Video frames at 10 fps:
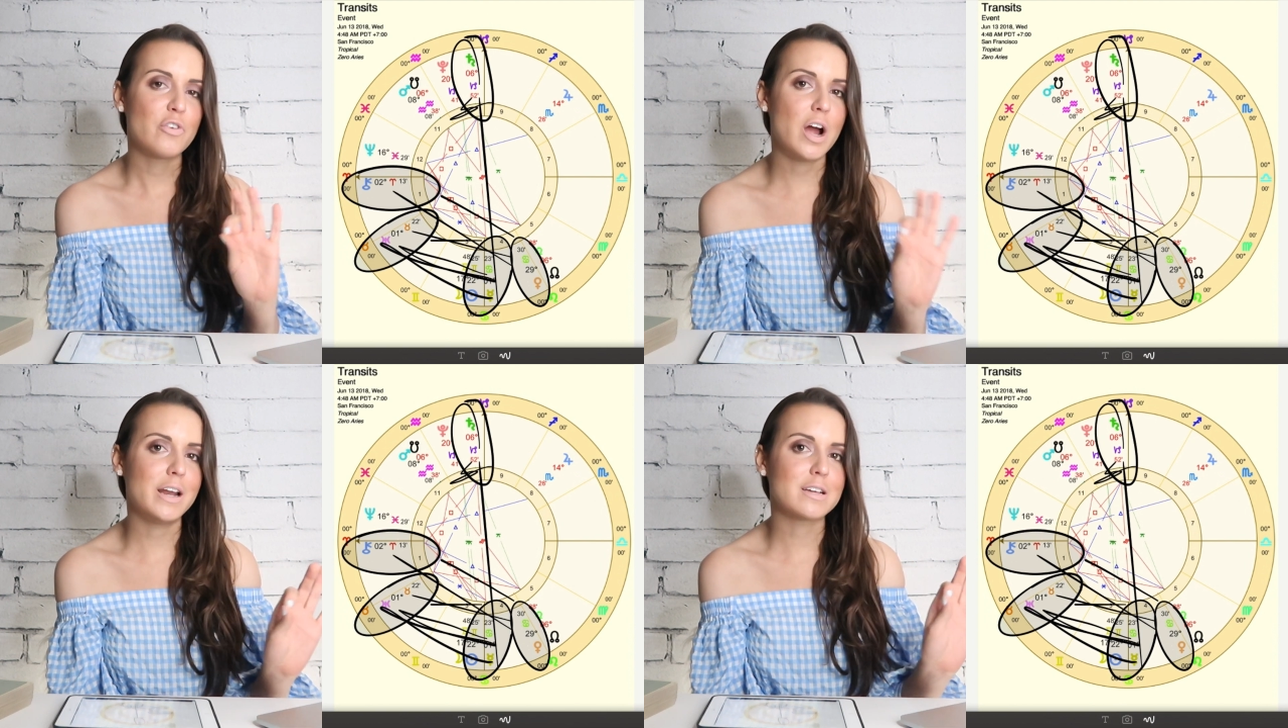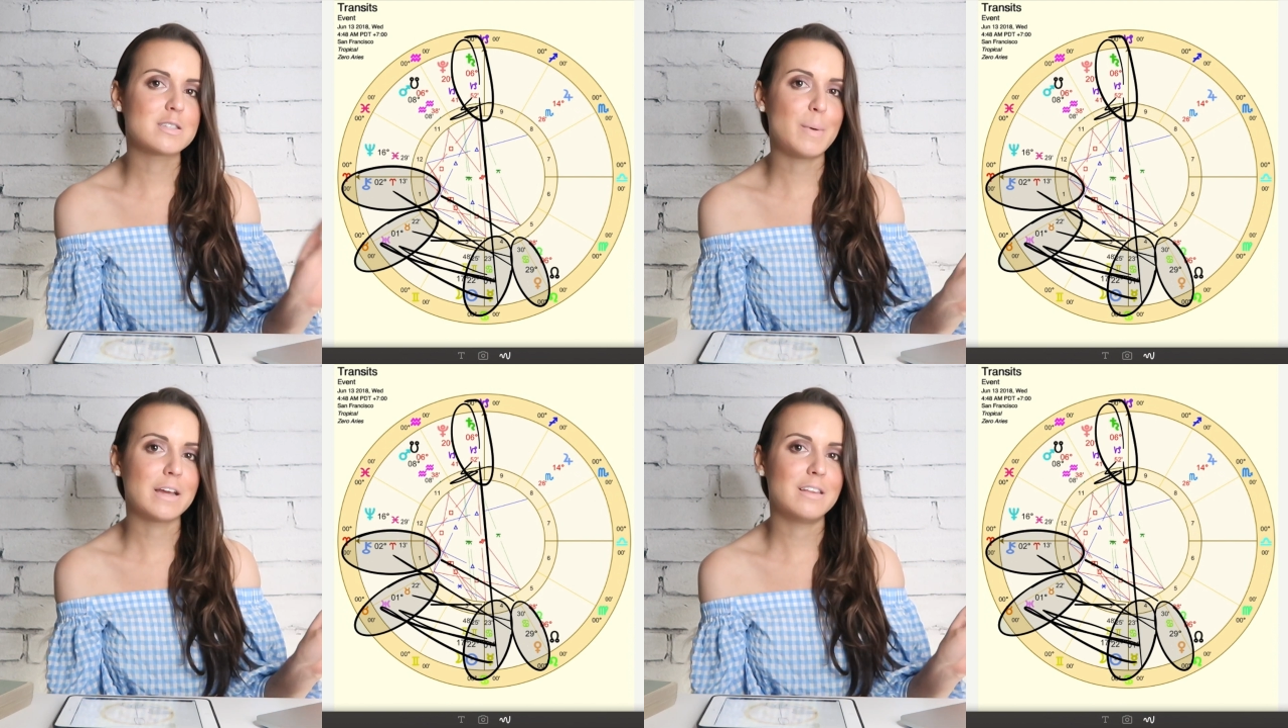for
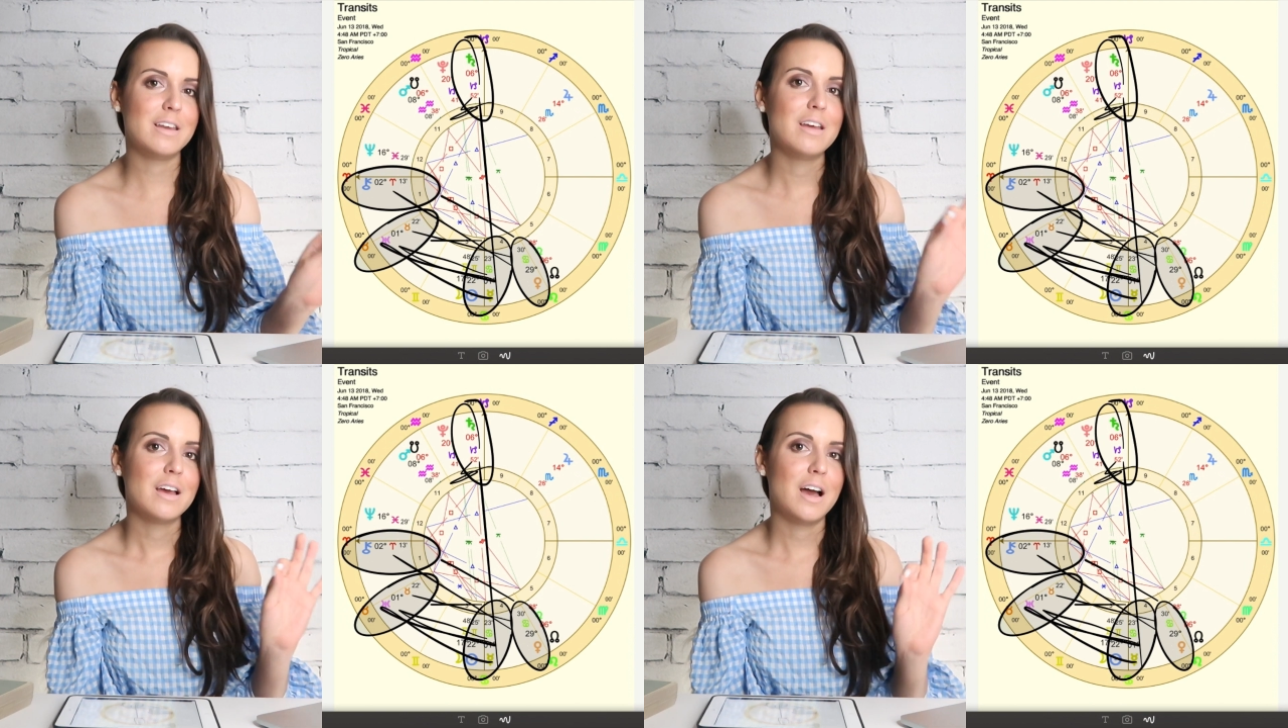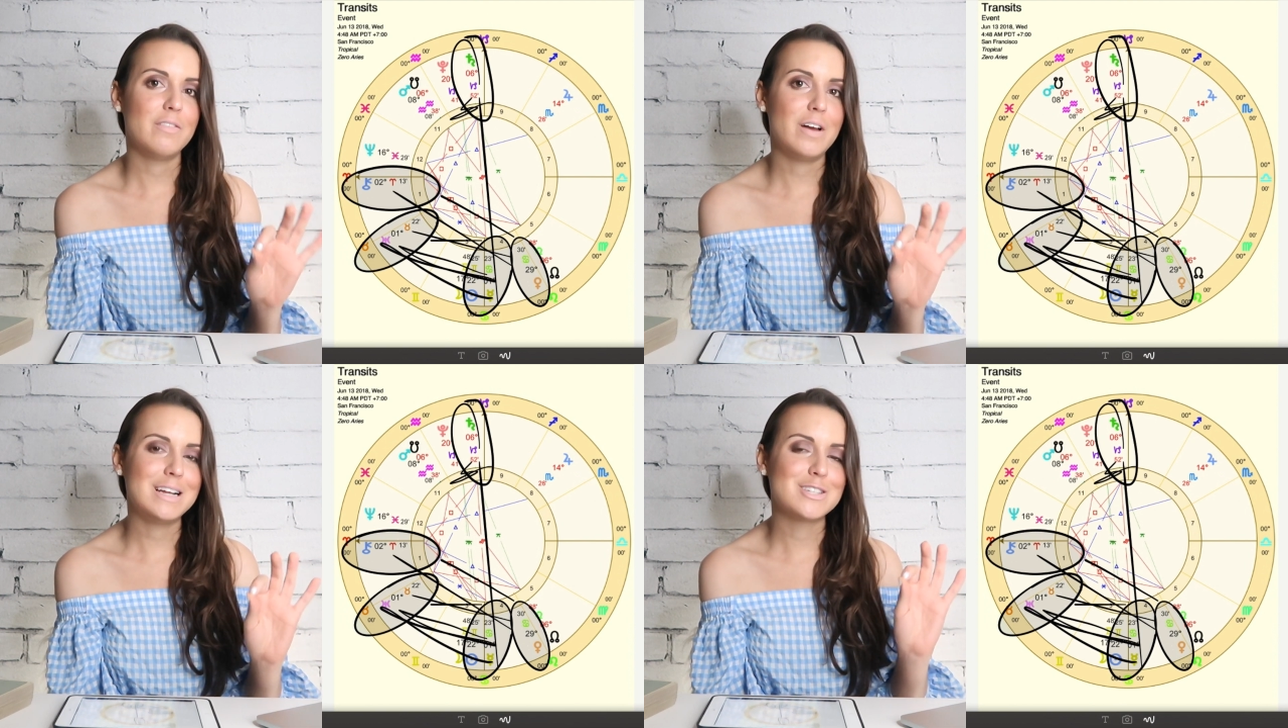unexpected
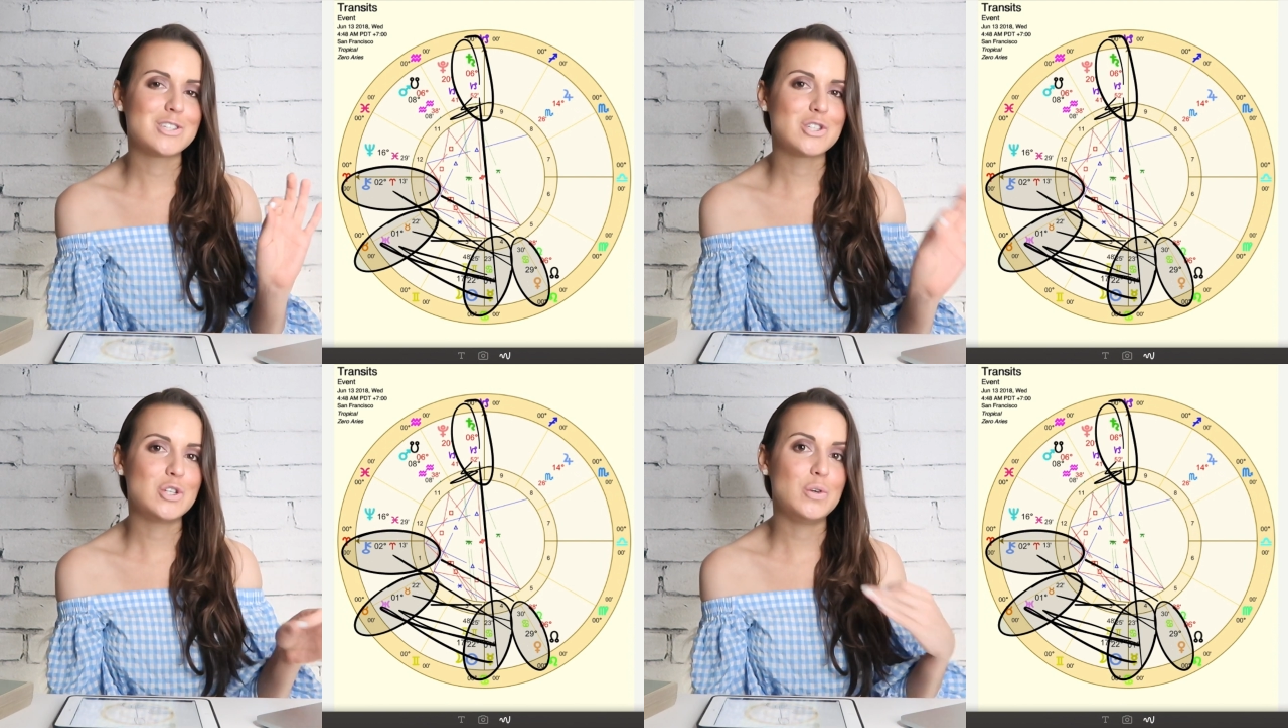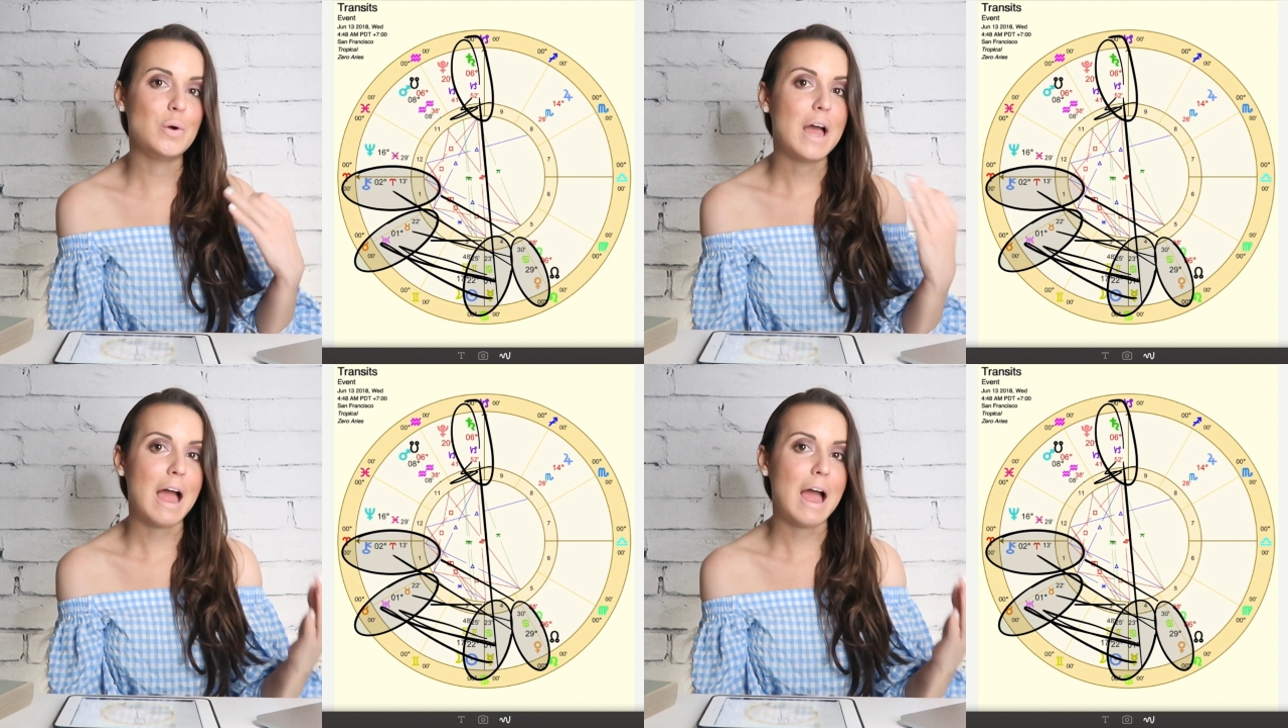events to